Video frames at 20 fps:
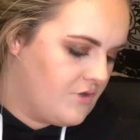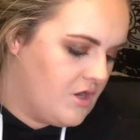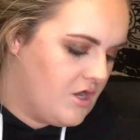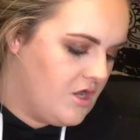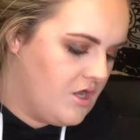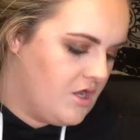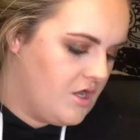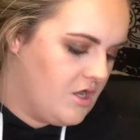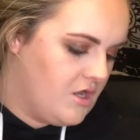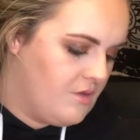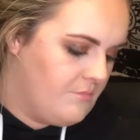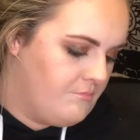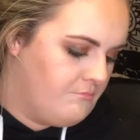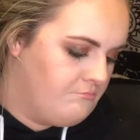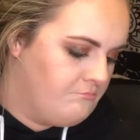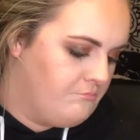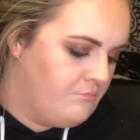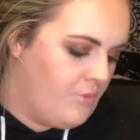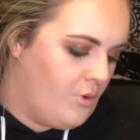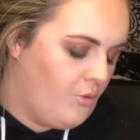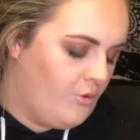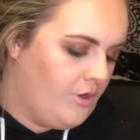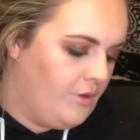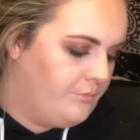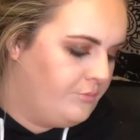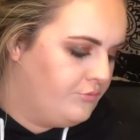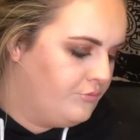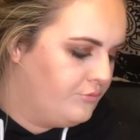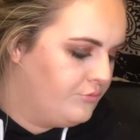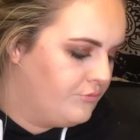from
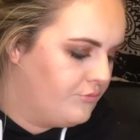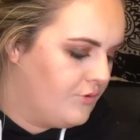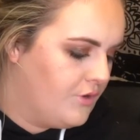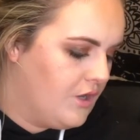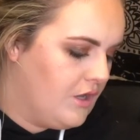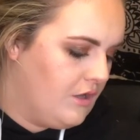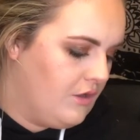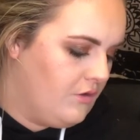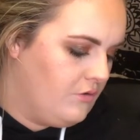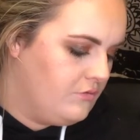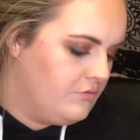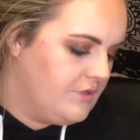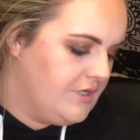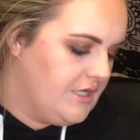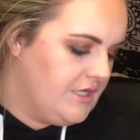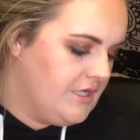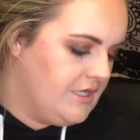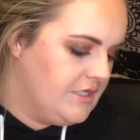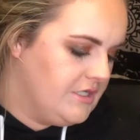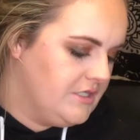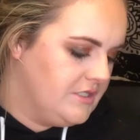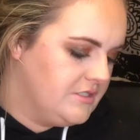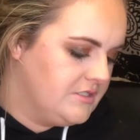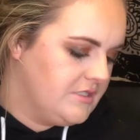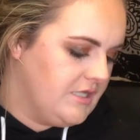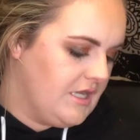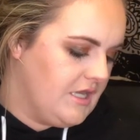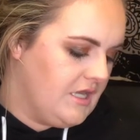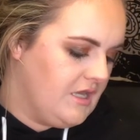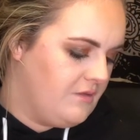Moda Pro. It
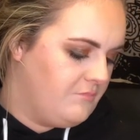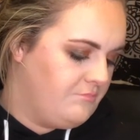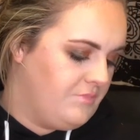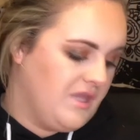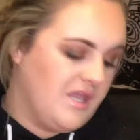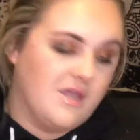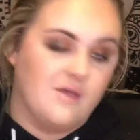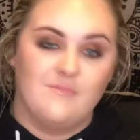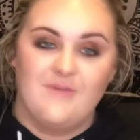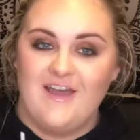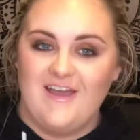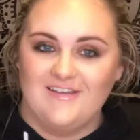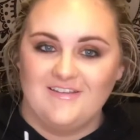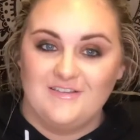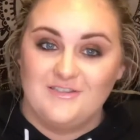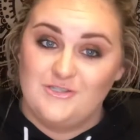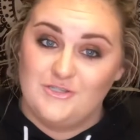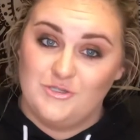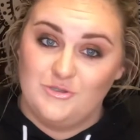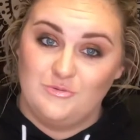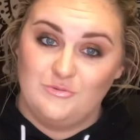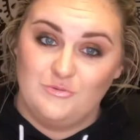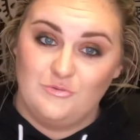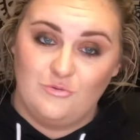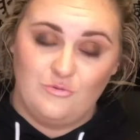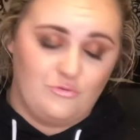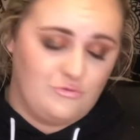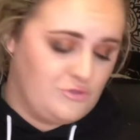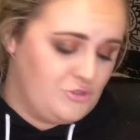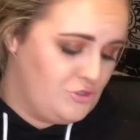is a BMX
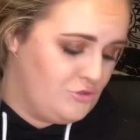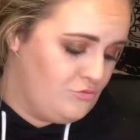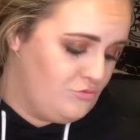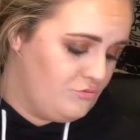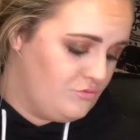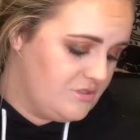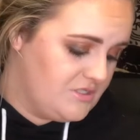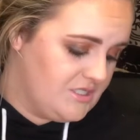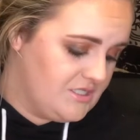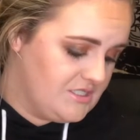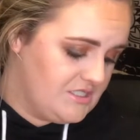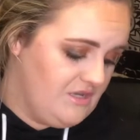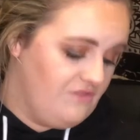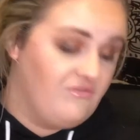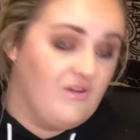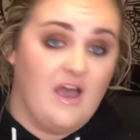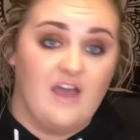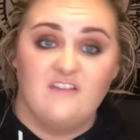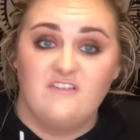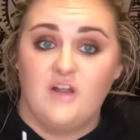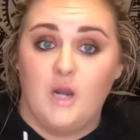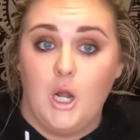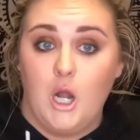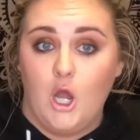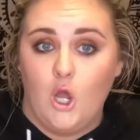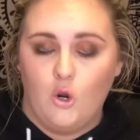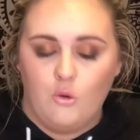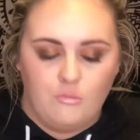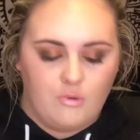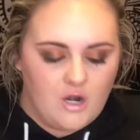265
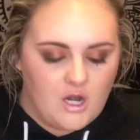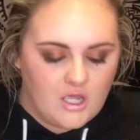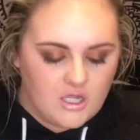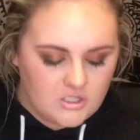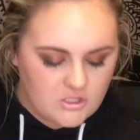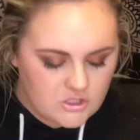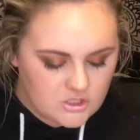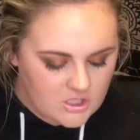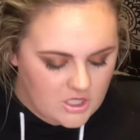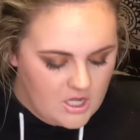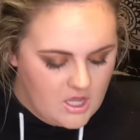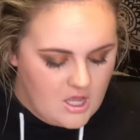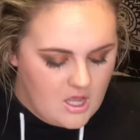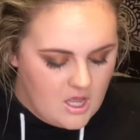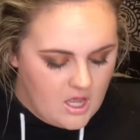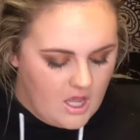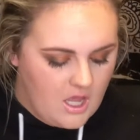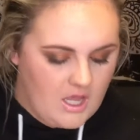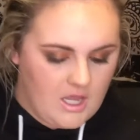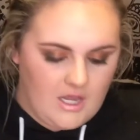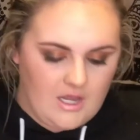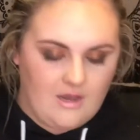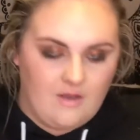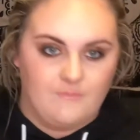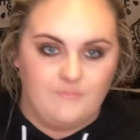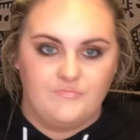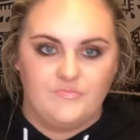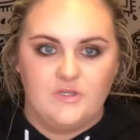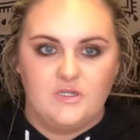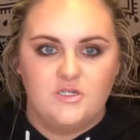Glow Brush.
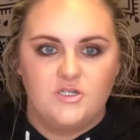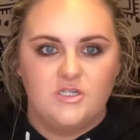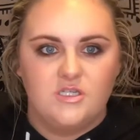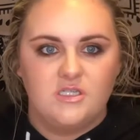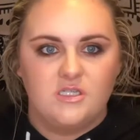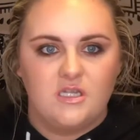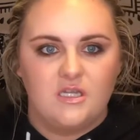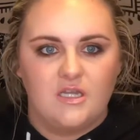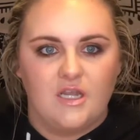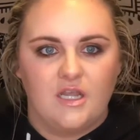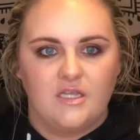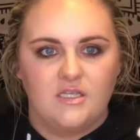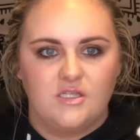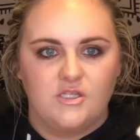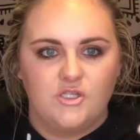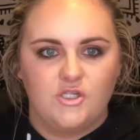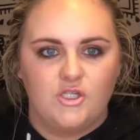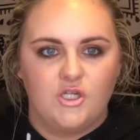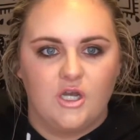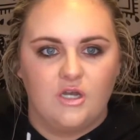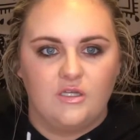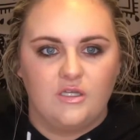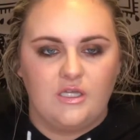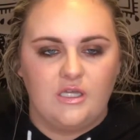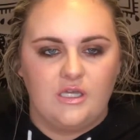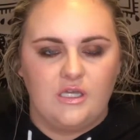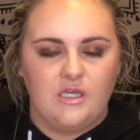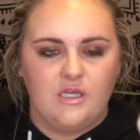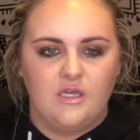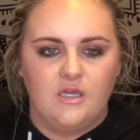It's just a nice
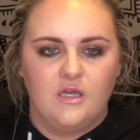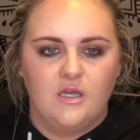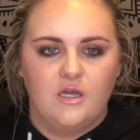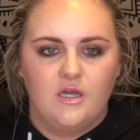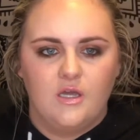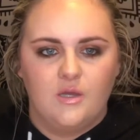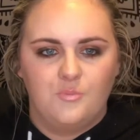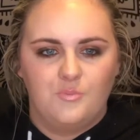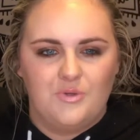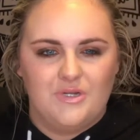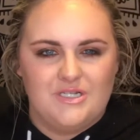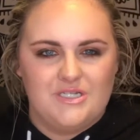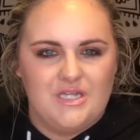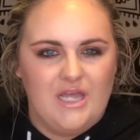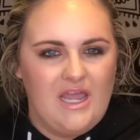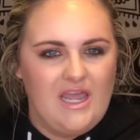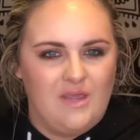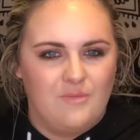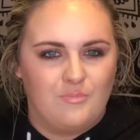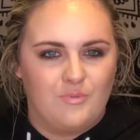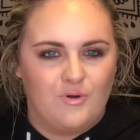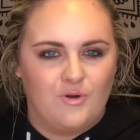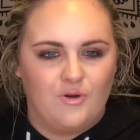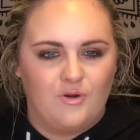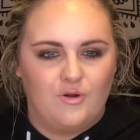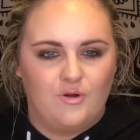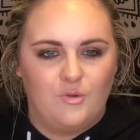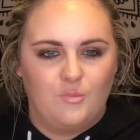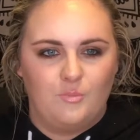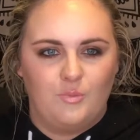chunky but
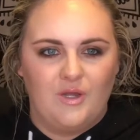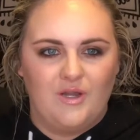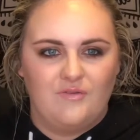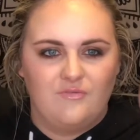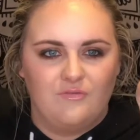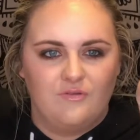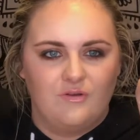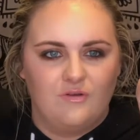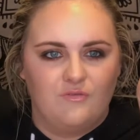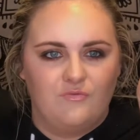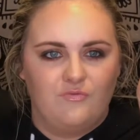tapered but